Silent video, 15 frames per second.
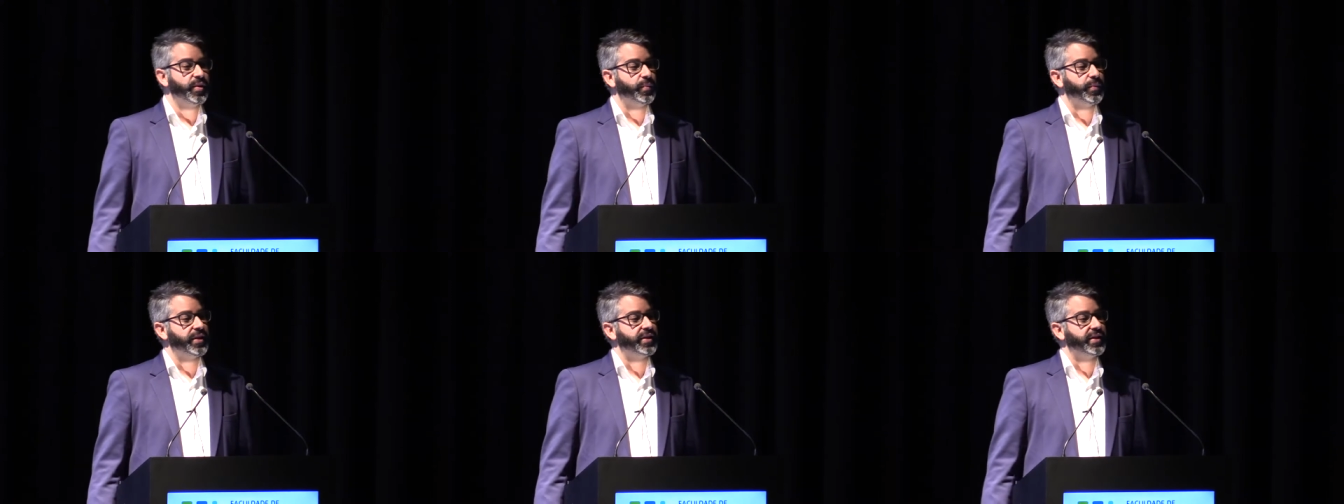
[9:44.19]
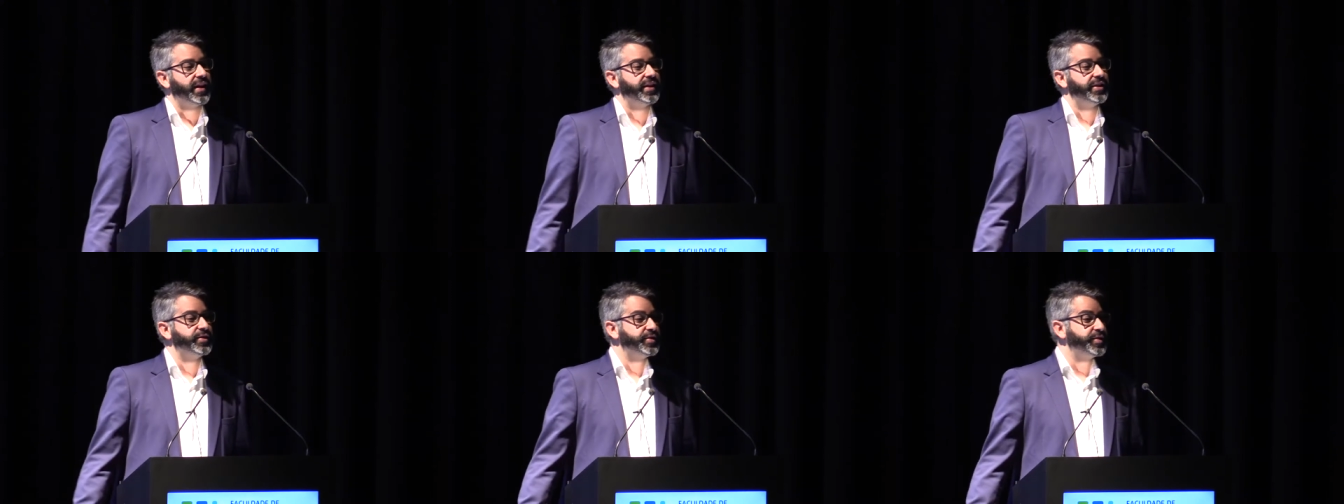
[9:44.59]
where
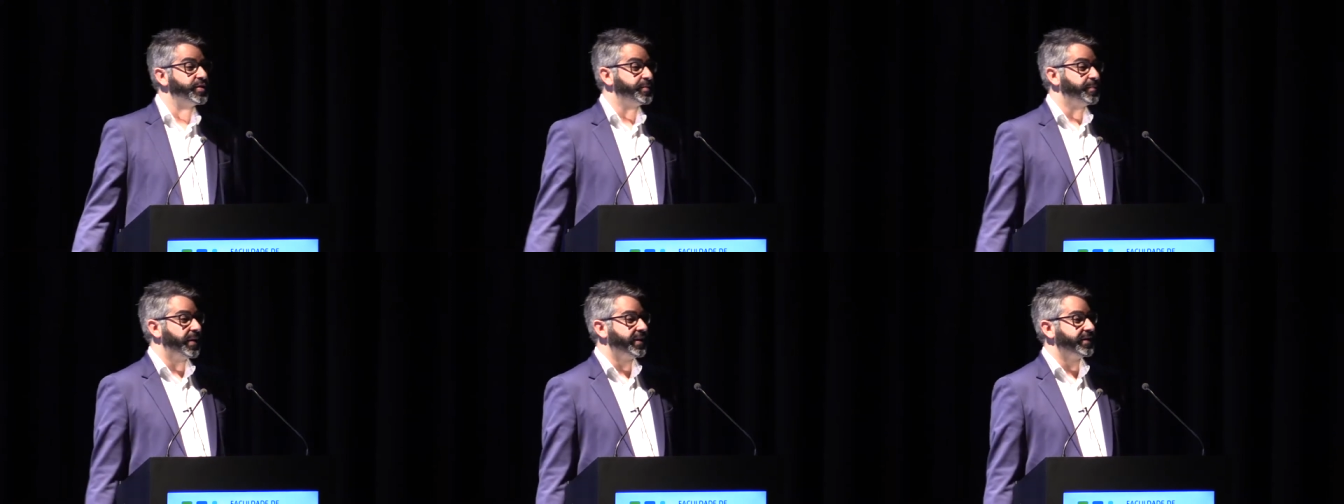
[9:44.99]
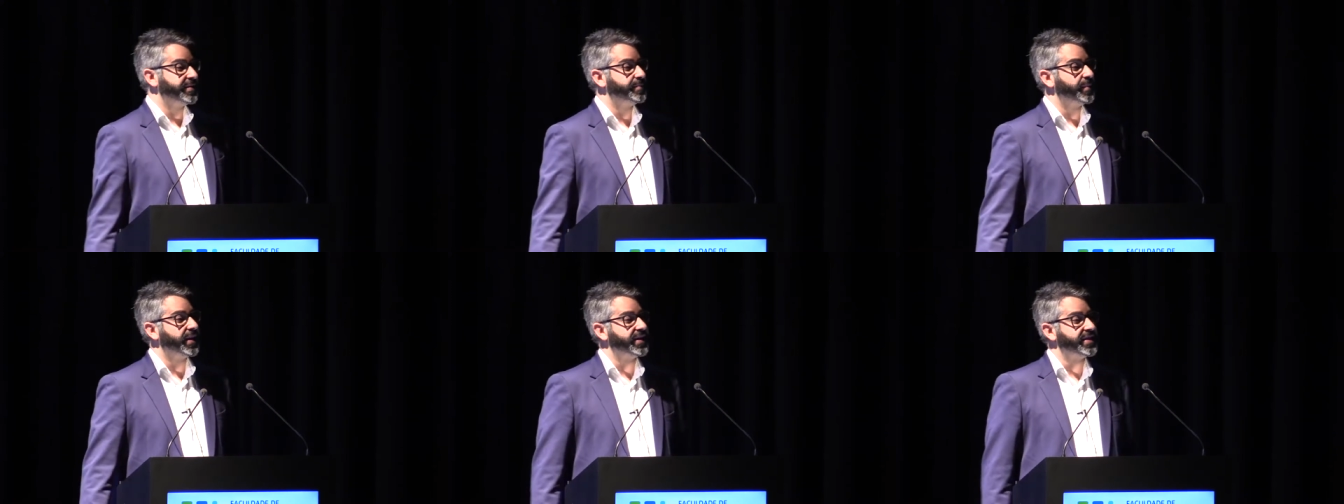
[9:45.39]
I used to
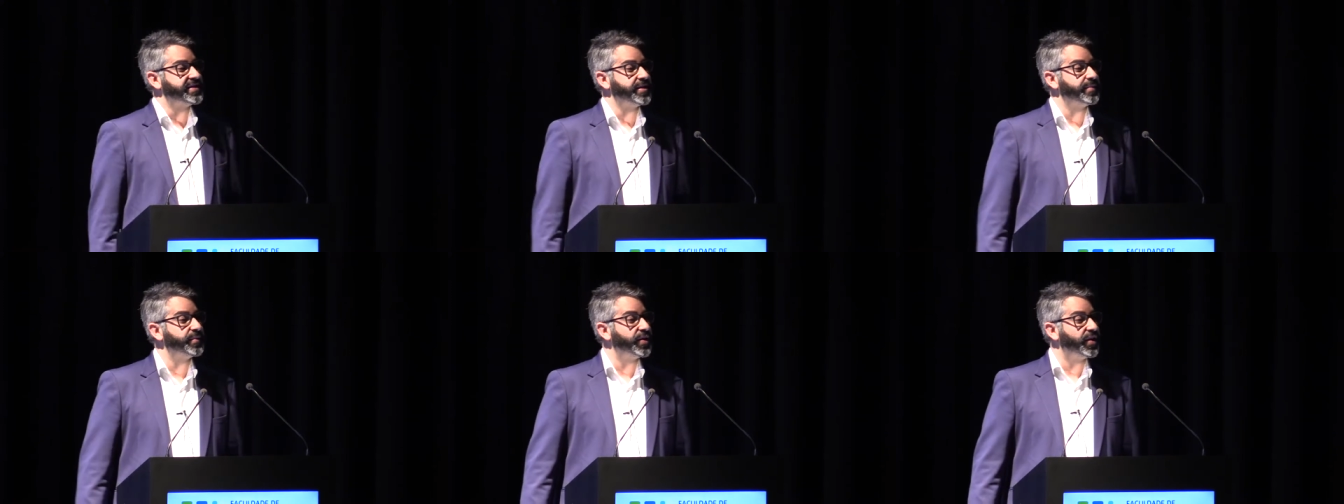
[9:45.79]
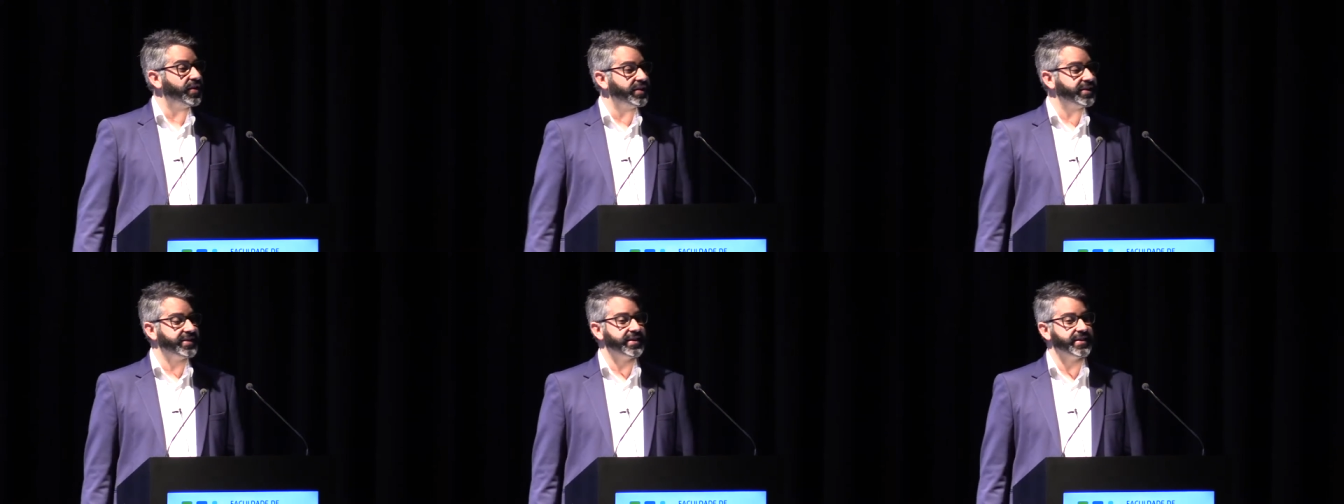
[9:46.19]
spend my summer
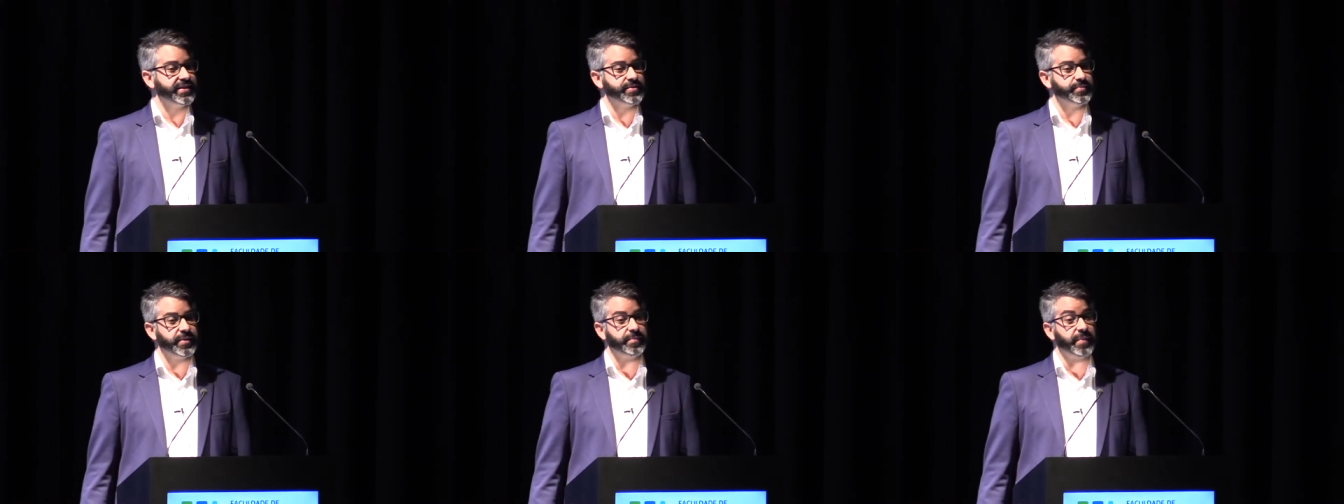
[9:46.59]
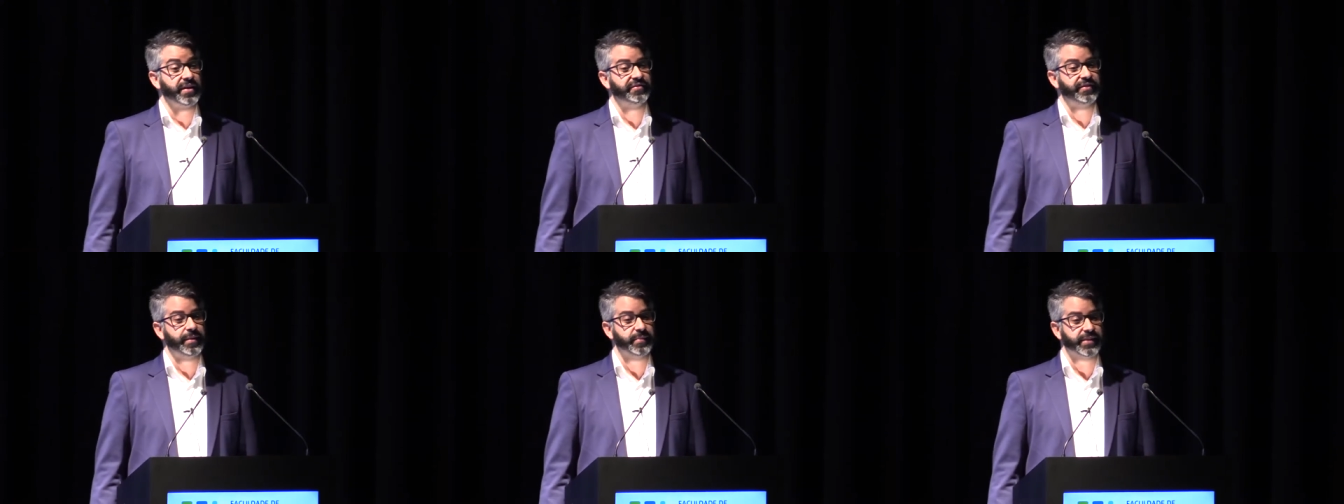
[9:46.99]
holidays with my
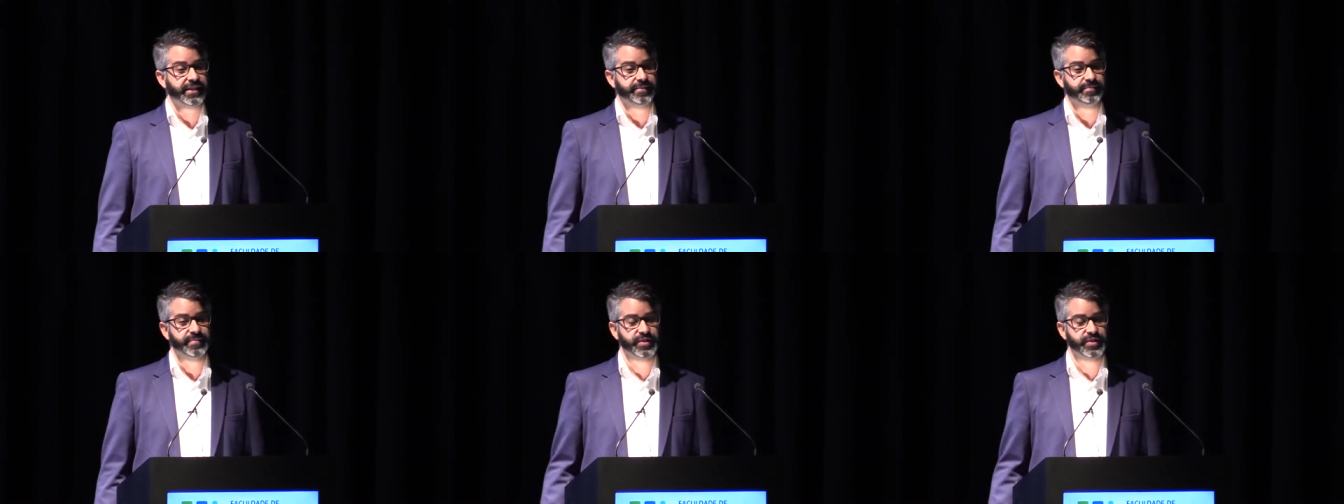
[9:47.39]
family.